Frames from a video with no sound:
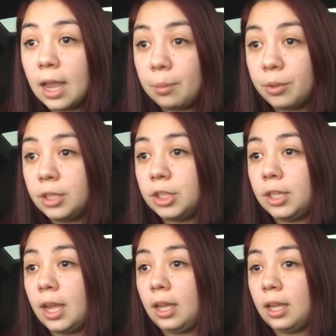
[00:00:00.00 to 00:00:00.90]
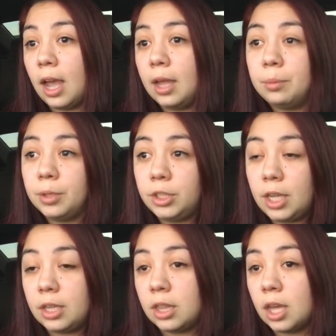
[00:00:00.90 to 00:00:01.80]
I appreciate
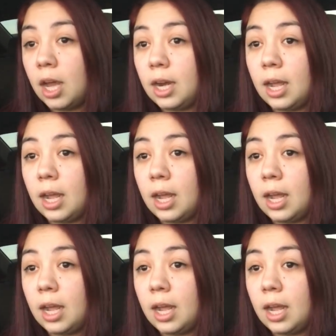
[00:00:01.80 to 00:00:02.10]
the thought,